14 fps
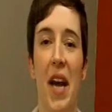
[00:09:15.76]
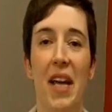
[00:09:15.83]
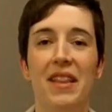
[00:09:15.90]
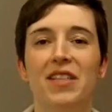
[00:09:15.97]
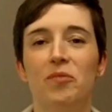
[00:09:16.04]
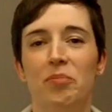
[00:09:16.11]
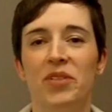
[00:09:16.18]
In
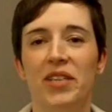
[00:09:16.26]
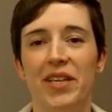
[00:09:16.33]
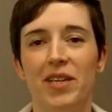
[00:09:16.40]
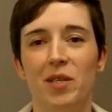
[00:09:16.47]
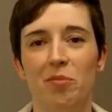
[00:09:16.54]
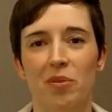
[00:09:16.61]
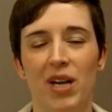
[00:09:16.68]
this
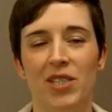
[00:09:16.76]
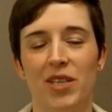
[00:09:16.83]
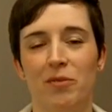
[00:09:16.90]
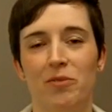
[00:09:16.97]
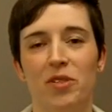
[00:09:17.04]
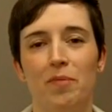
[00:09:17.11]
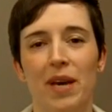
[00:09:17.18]
particular
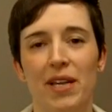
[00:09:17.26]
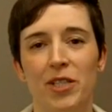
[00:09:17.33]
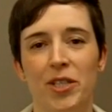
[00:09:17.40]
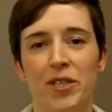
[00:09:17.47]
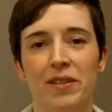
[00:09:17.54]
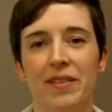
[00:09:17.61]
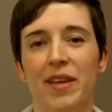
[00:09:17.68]
project with
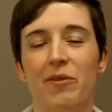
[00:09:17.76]
Spansion,